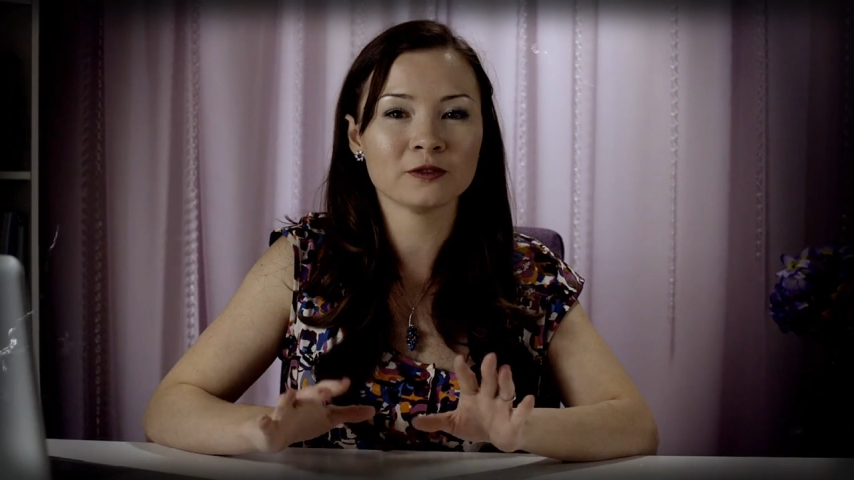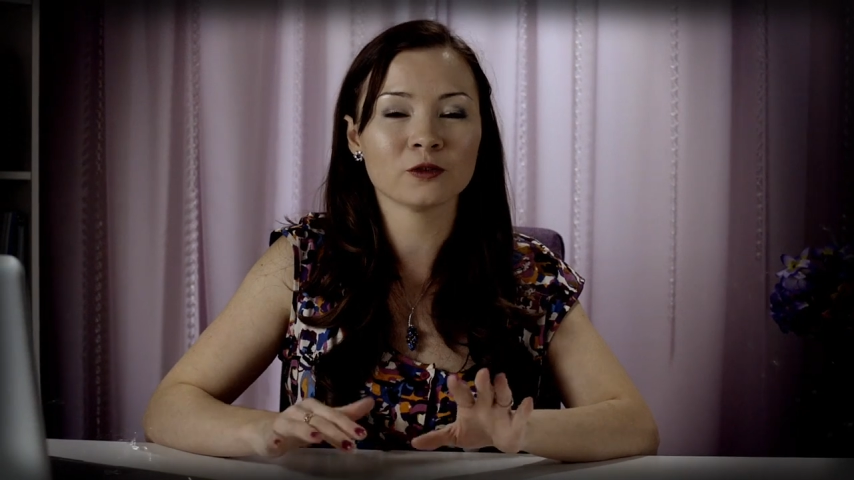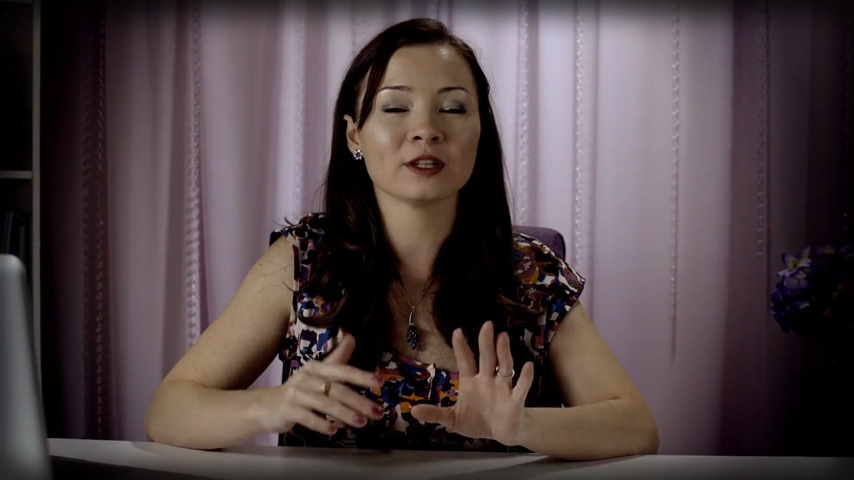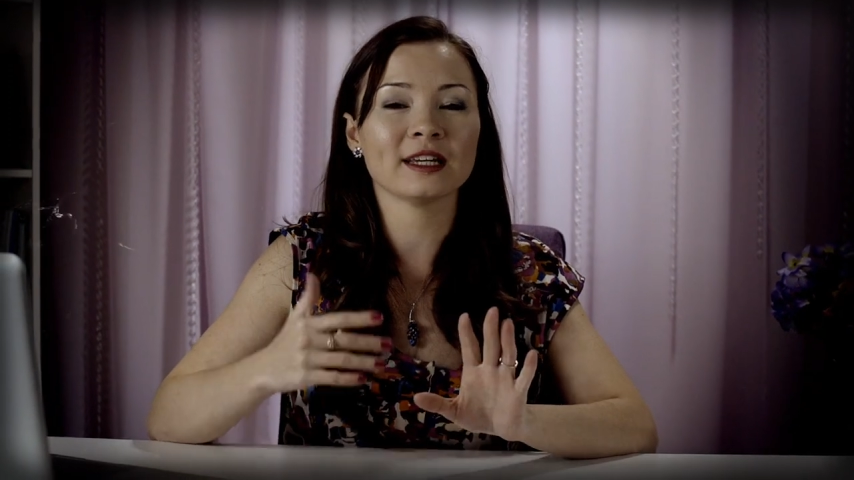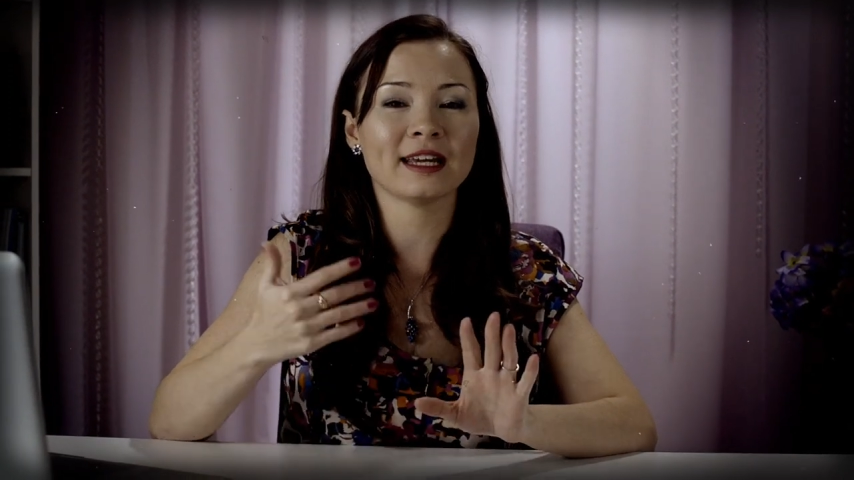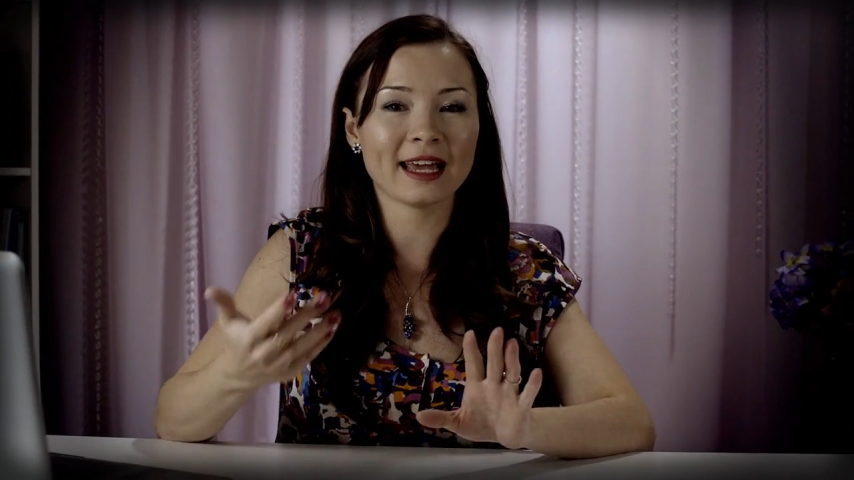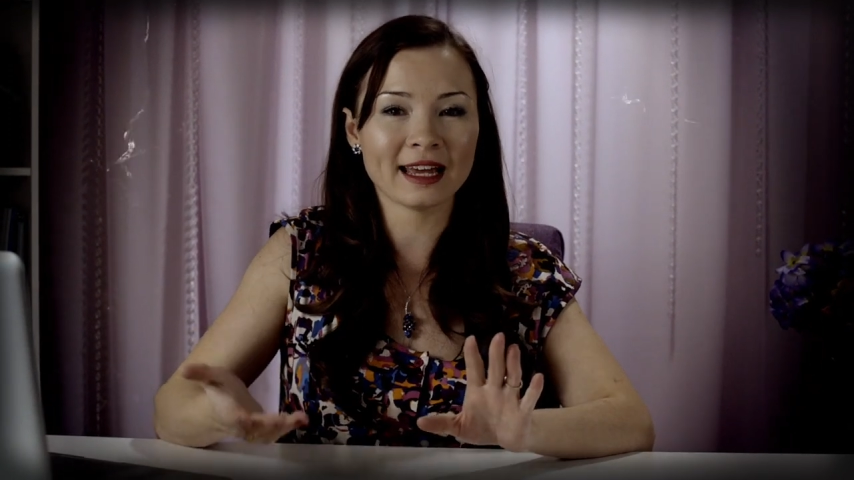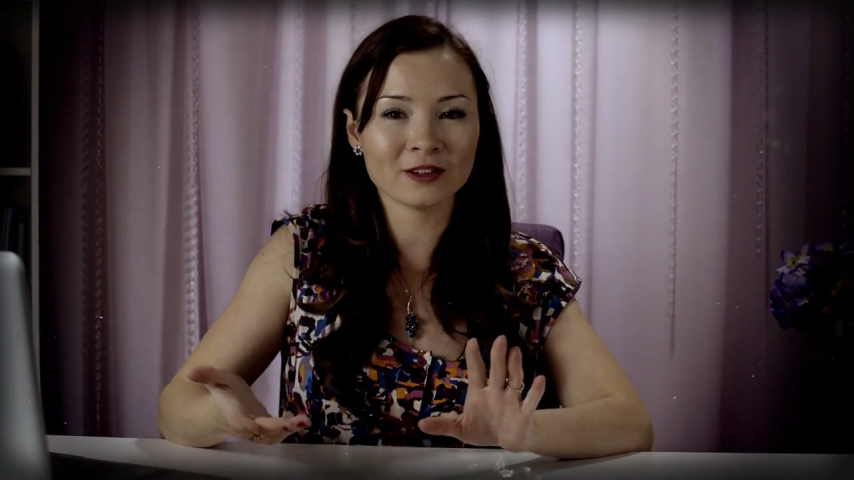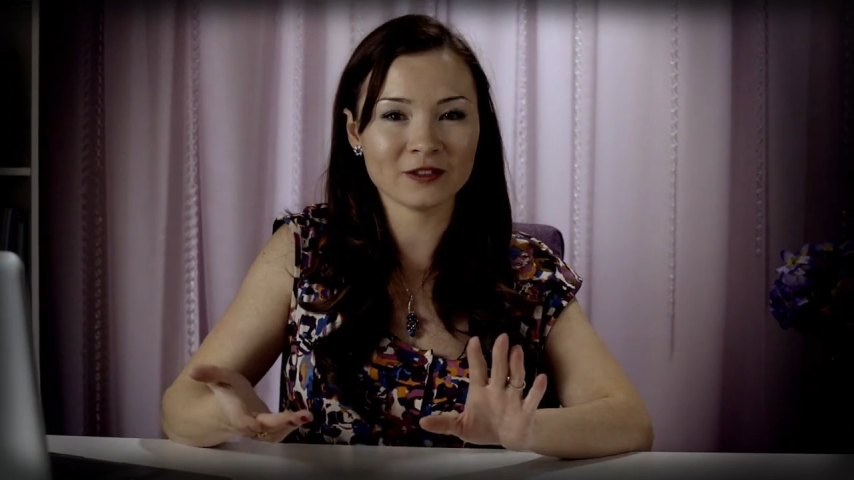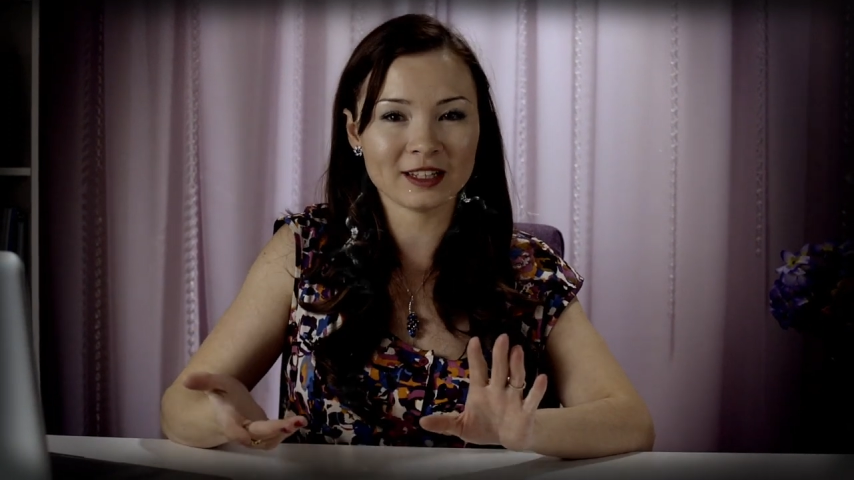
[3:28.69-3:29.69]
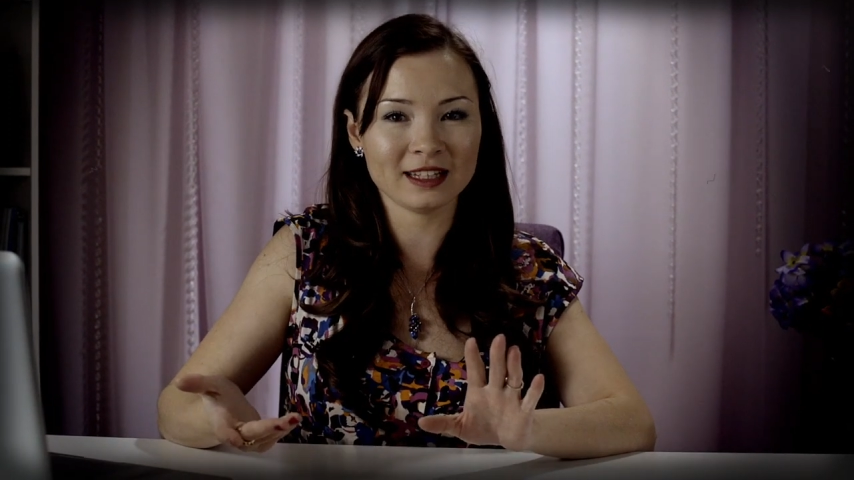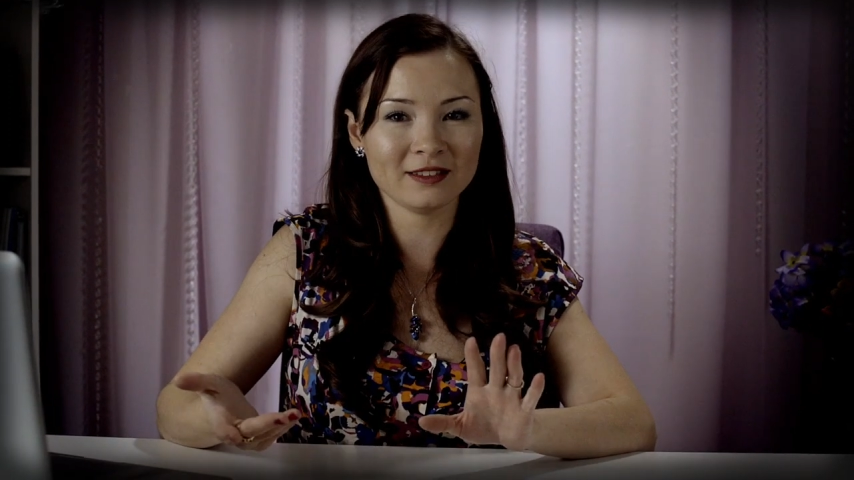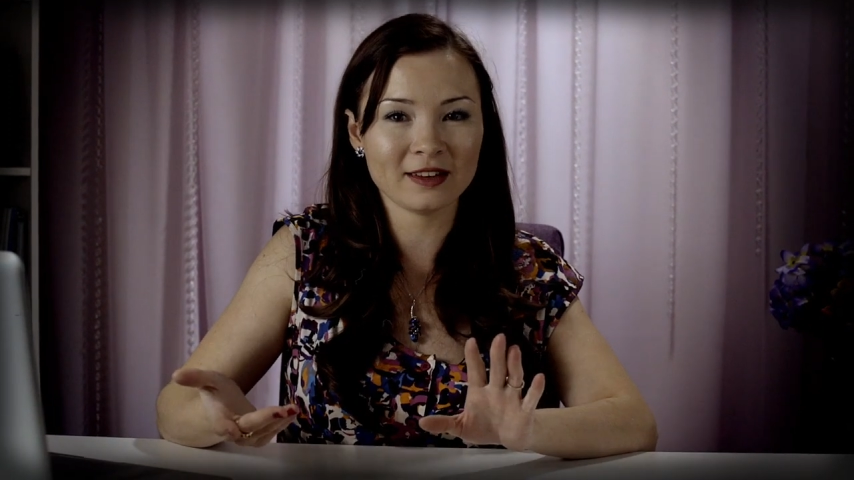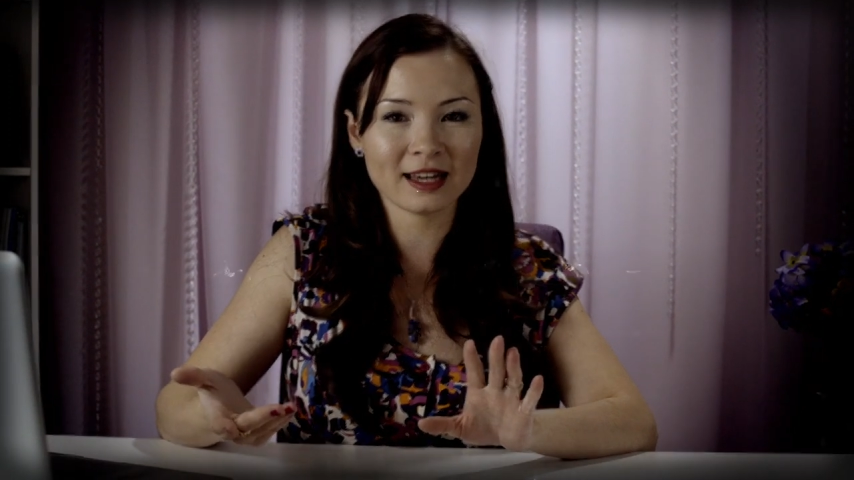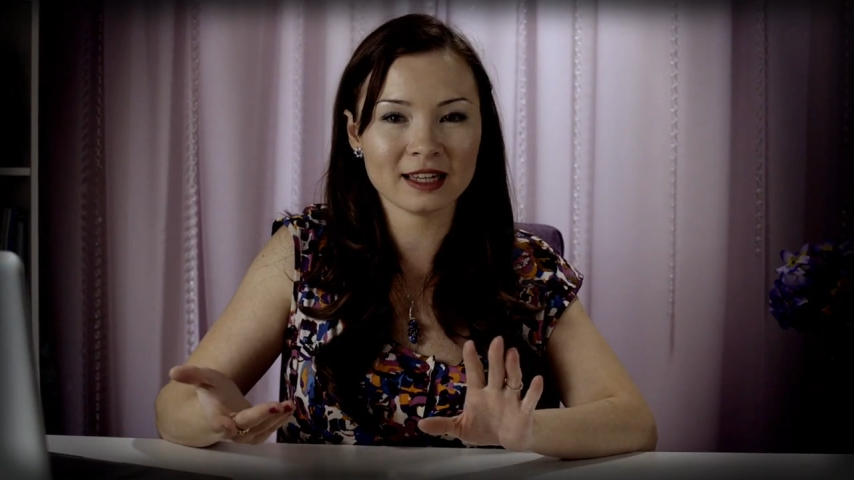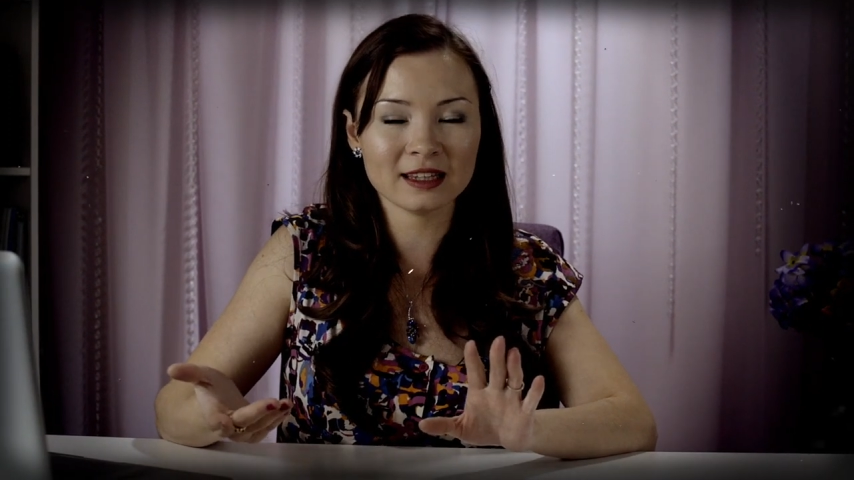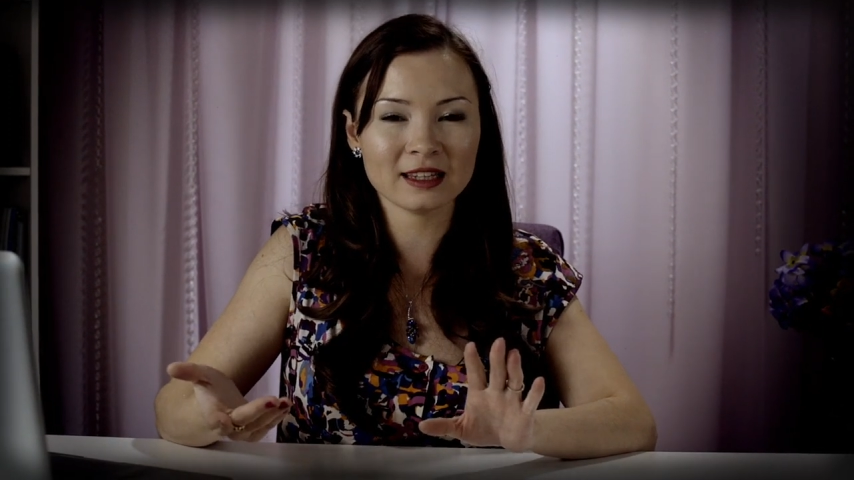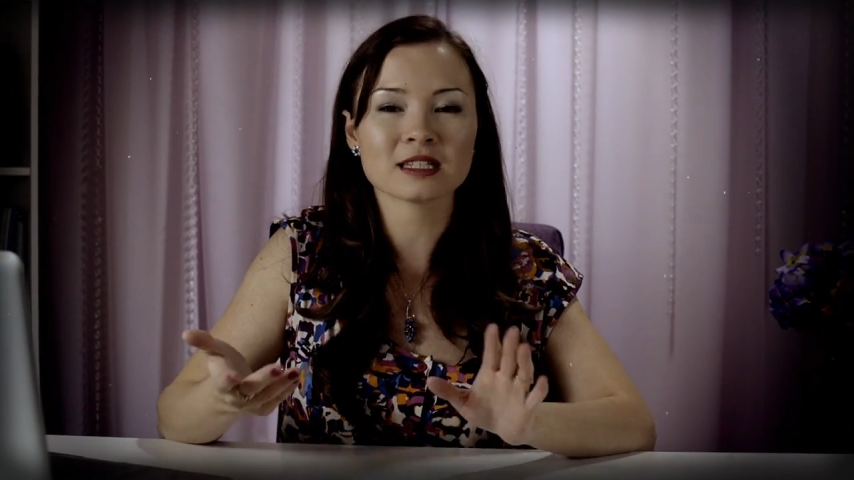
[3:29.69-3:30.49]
before the end of the event,